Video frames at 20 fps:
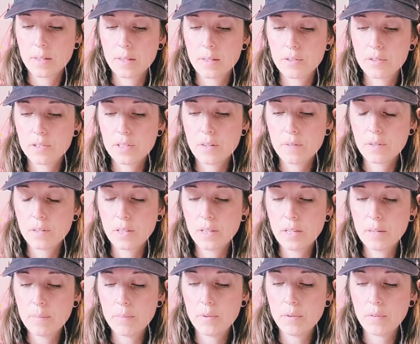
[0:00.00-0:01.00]
you're
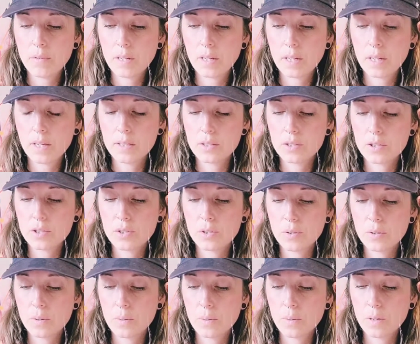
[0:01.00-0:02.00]
definitely moving
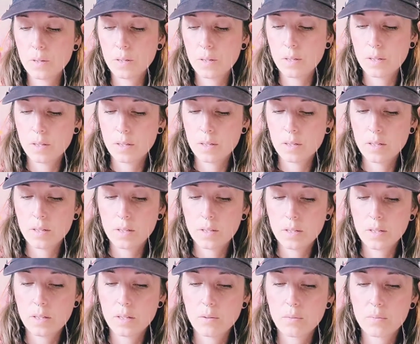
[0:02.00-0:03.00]
into
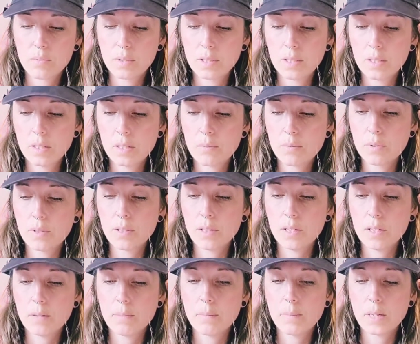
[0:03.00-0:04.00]
a really, really
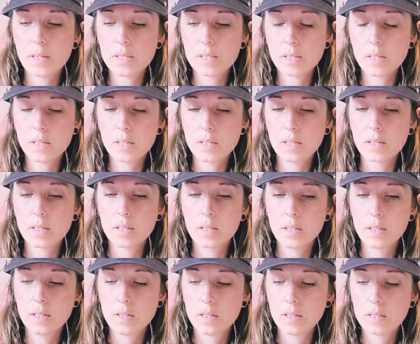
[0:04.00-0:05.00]
amazing
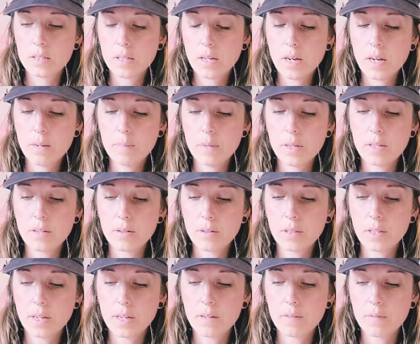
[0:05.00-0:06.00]
time in your
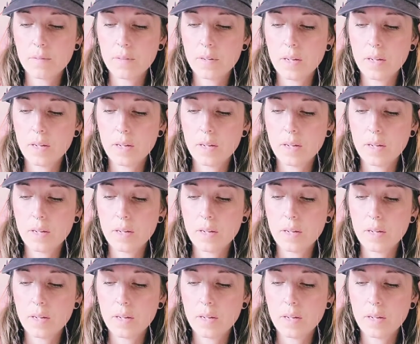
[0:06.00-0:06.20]
life.